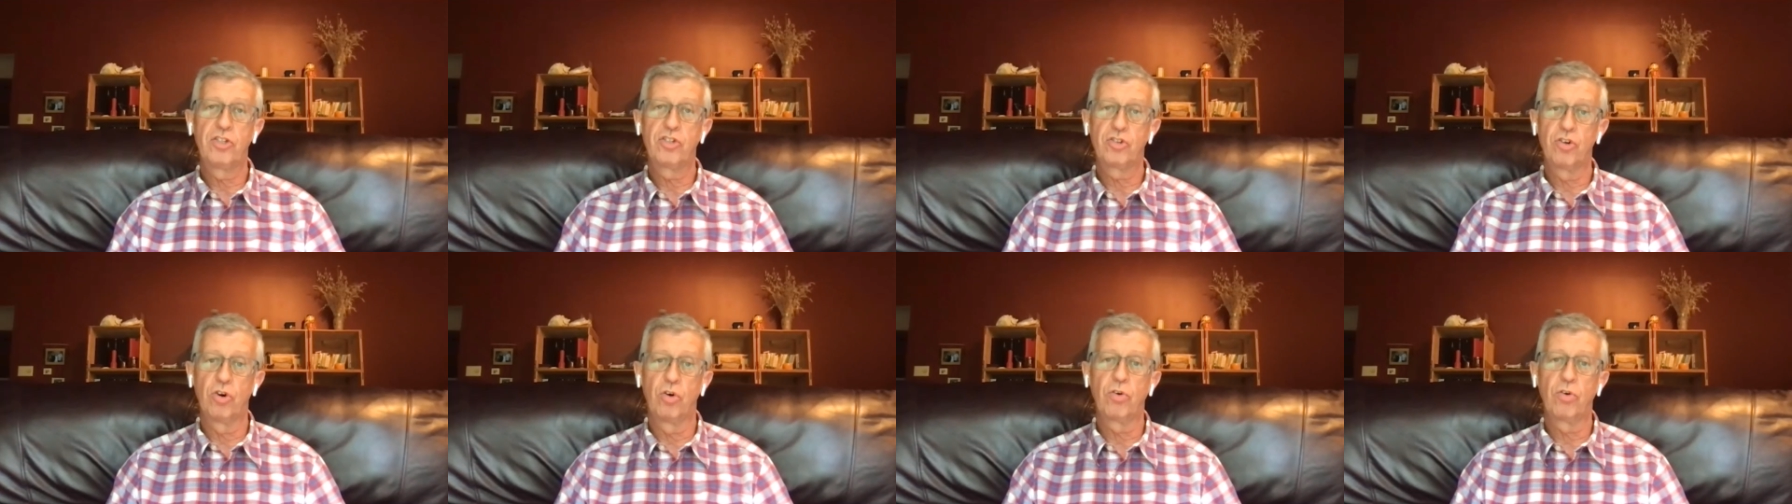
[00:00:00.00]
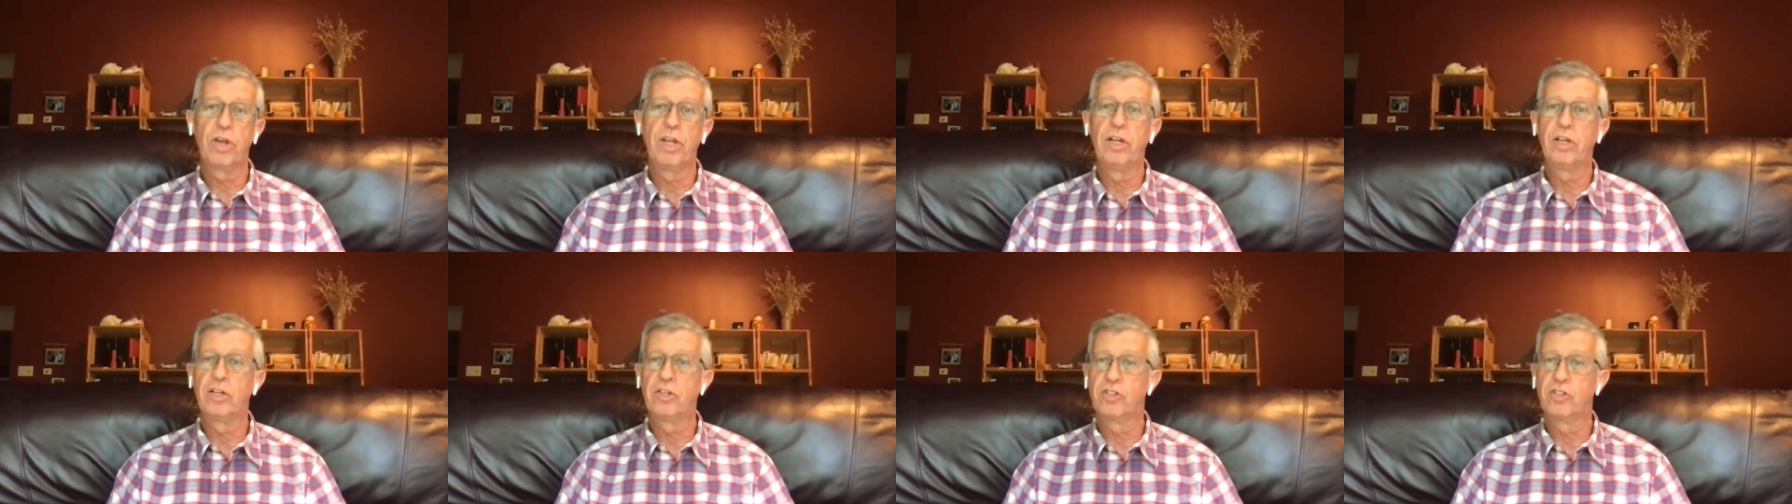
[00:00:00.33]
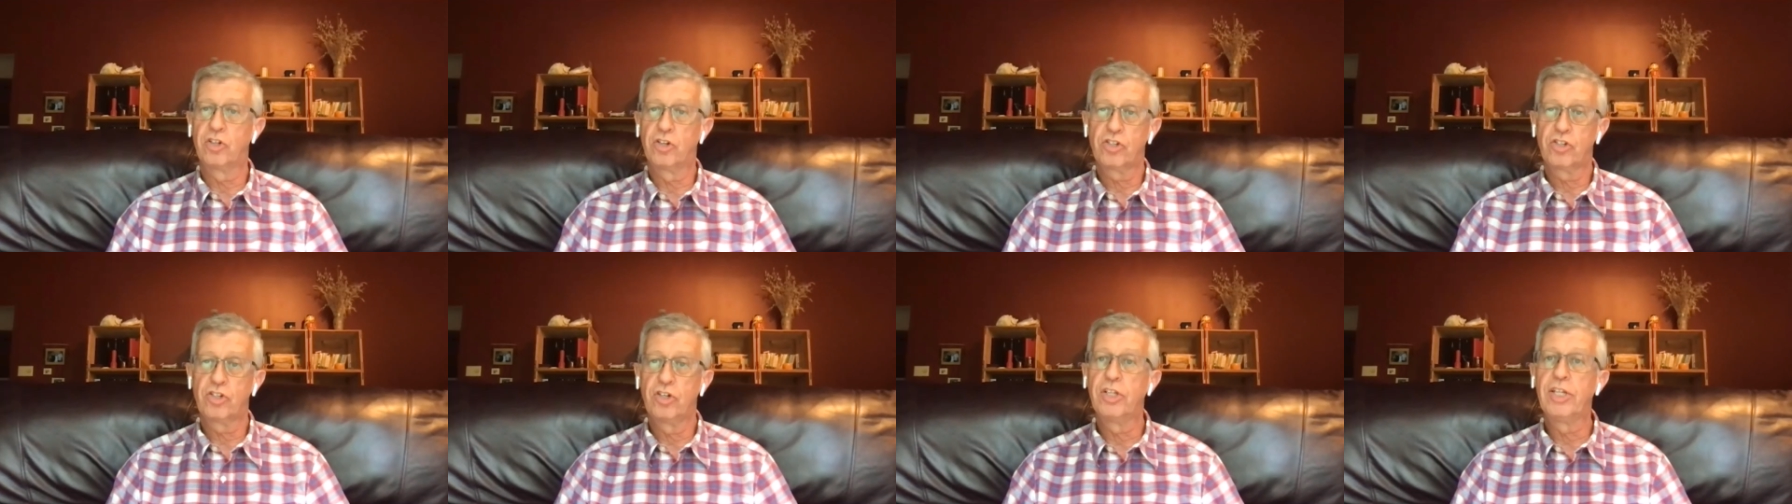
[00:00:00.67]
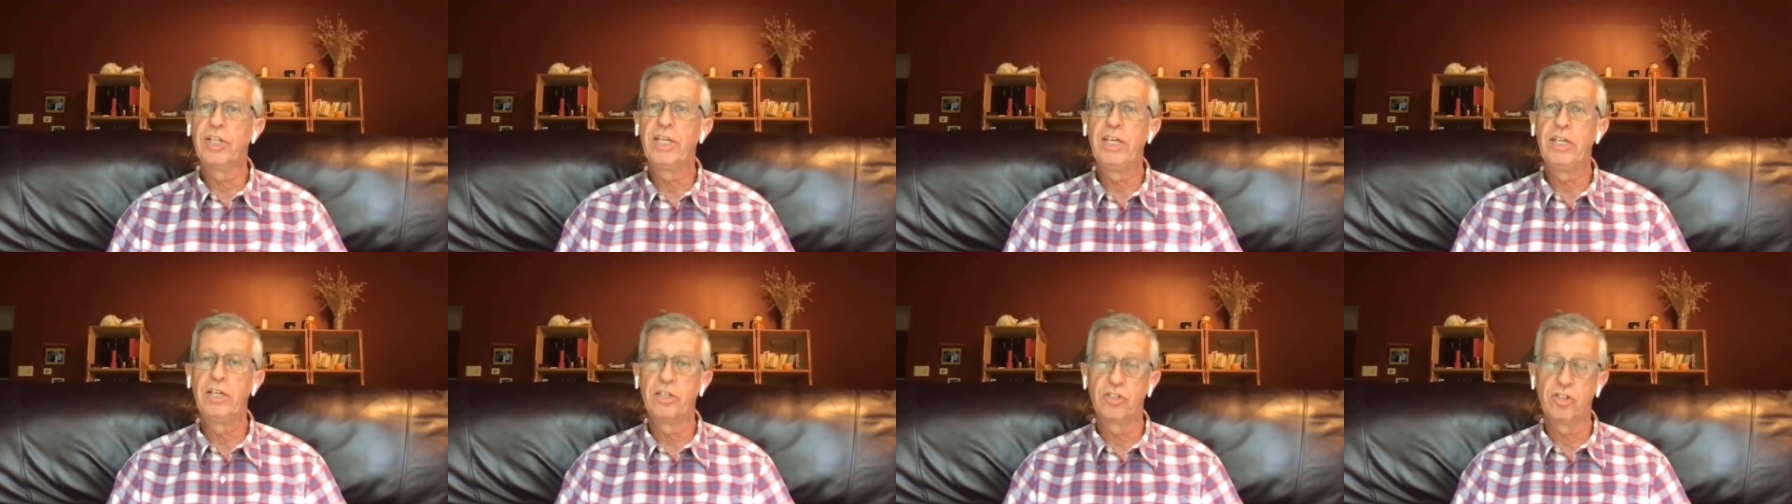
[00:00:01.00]
stroke and exertional
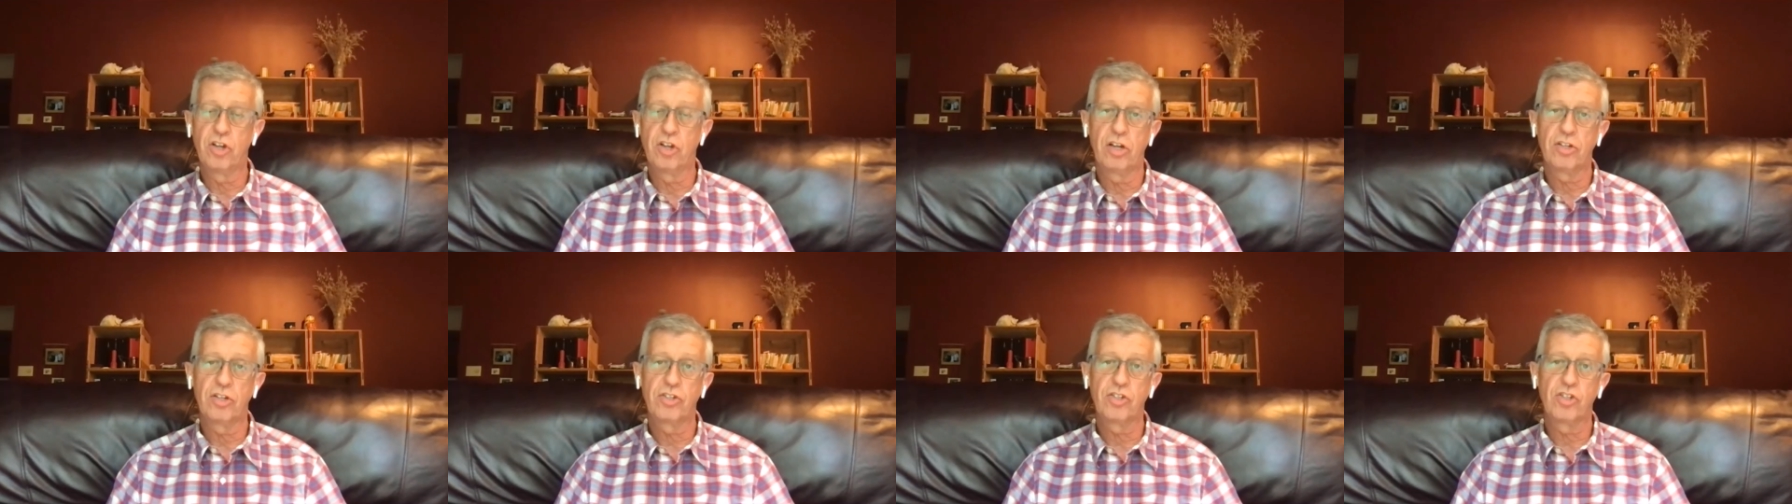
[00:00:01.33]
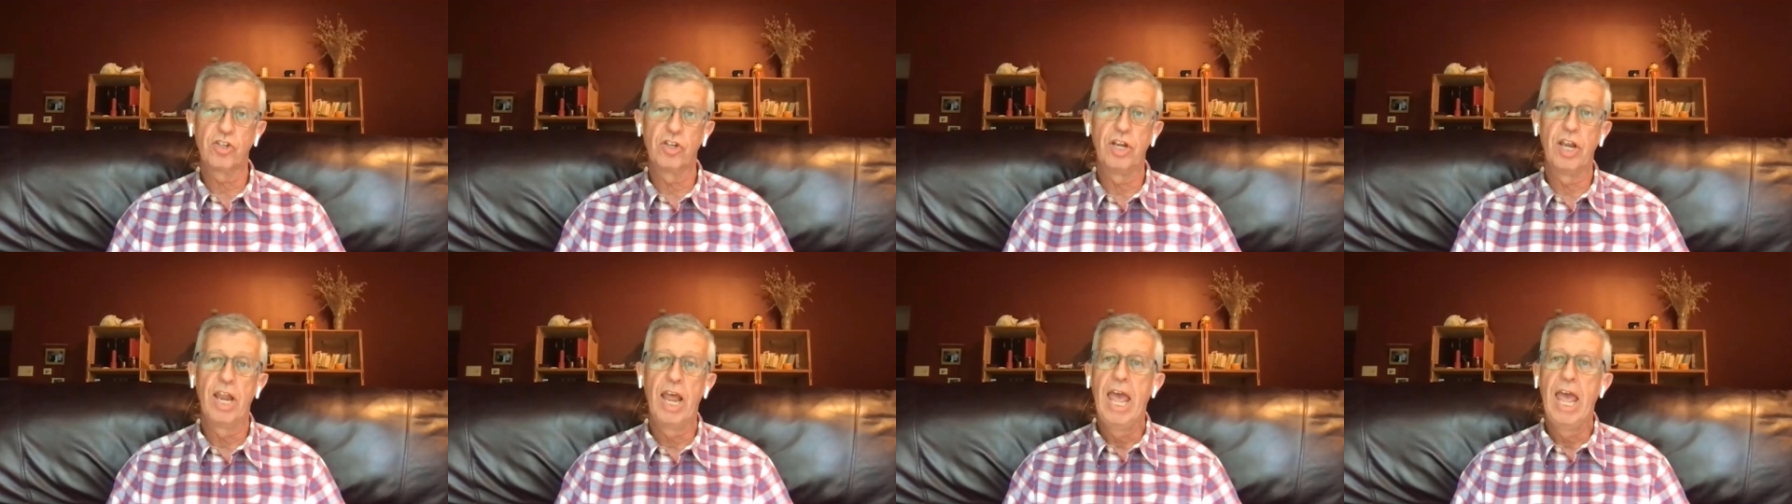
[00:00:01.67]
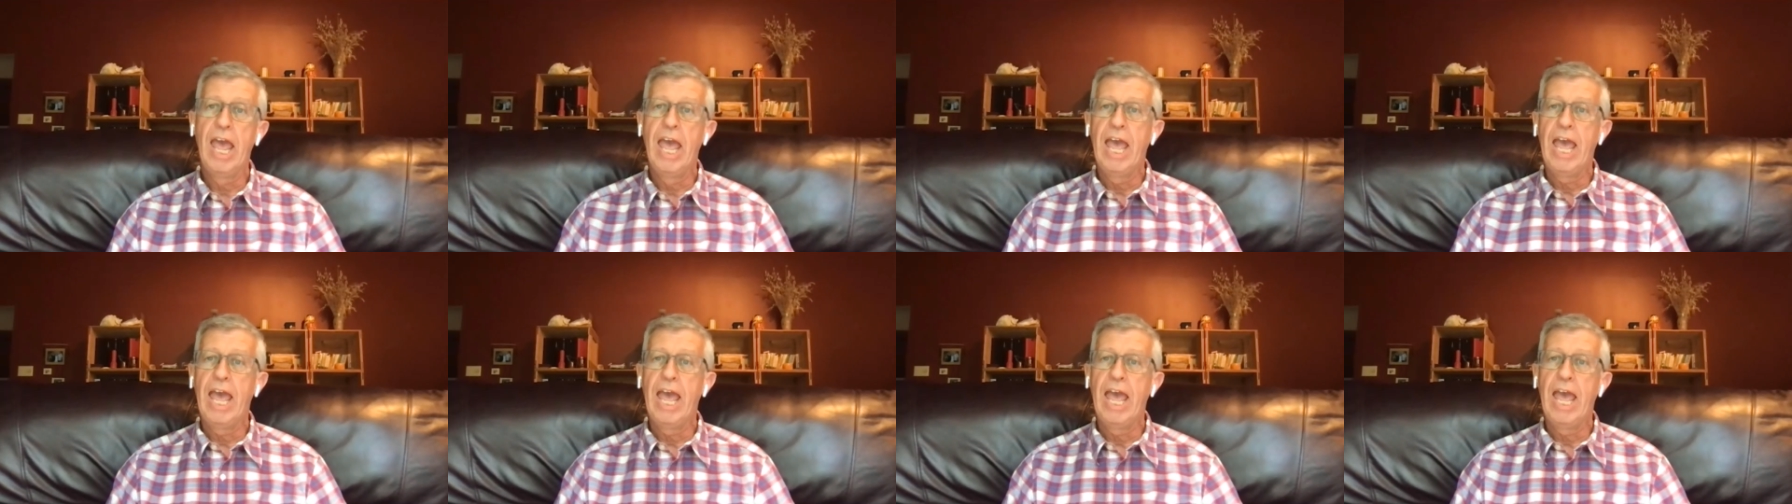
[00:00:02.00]
heat exhaustion